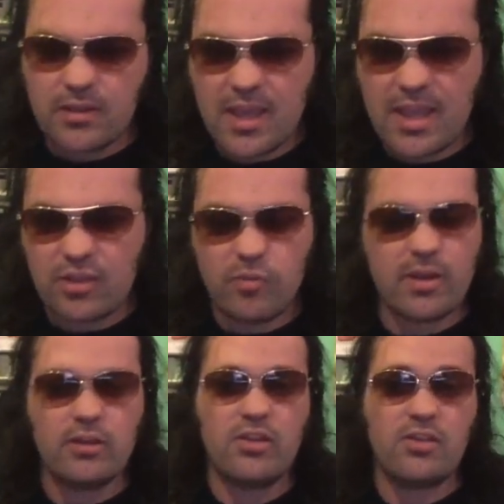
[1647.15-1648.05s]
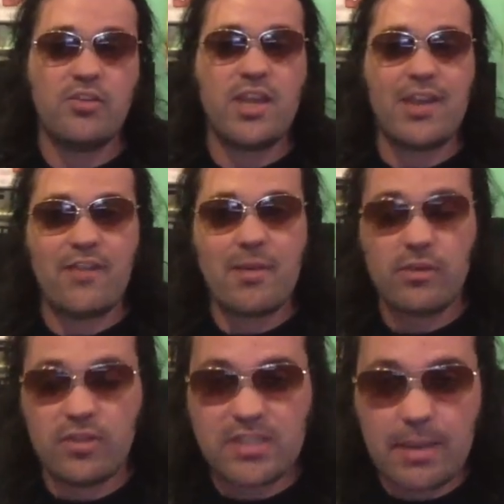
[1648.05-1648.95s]
And the human characters had to save him because
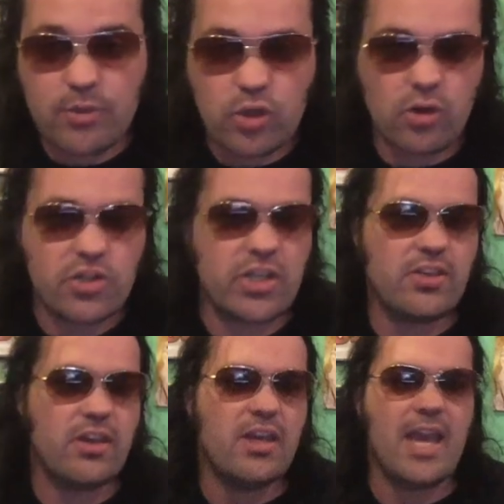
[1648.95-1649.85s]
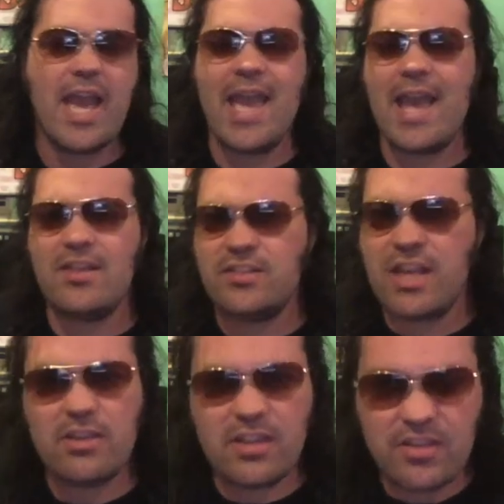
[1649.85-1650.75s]
of depth charges. And
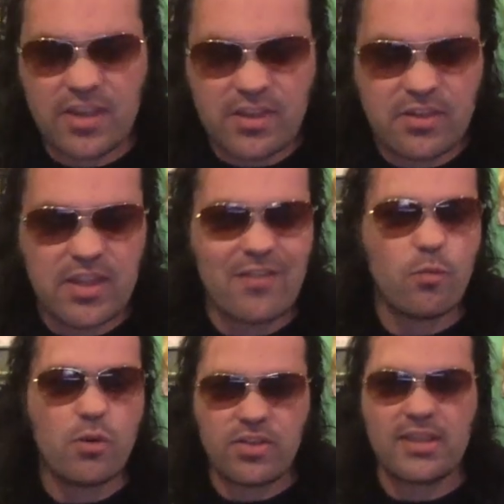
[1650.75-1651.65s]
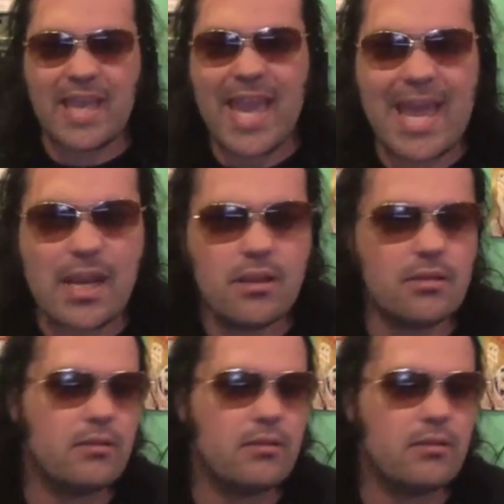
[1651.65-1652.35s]
now they say they save him once again.